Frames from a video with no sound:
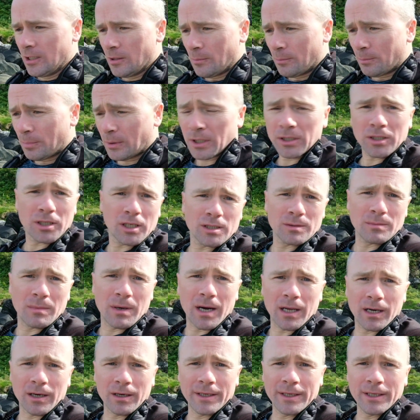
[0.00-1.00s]
But it doesn't
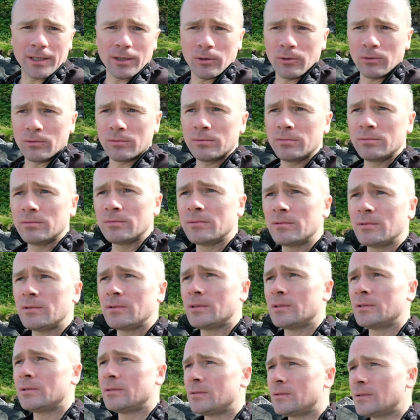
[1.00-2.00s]
matter, you know.
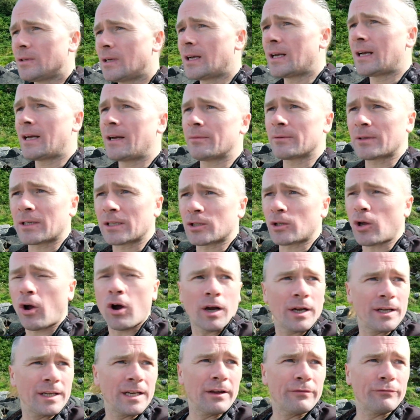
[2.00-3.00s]
We got
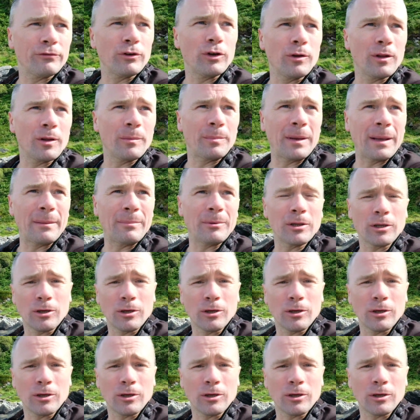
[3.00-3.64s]
talking to a few of the people.